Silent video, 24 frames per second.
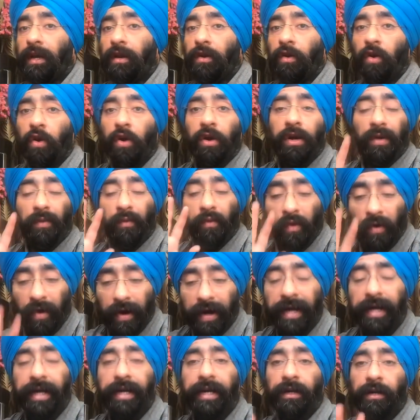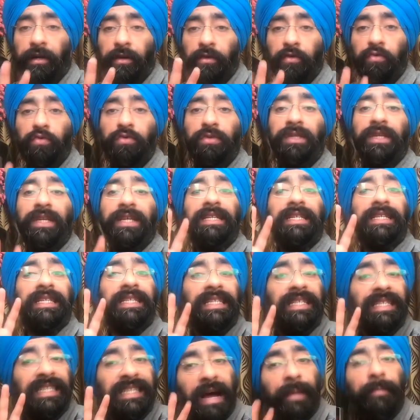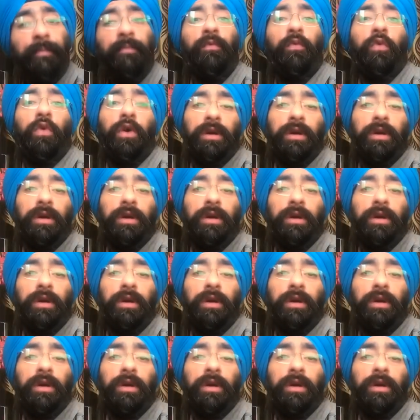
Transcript: cannot avoid losing some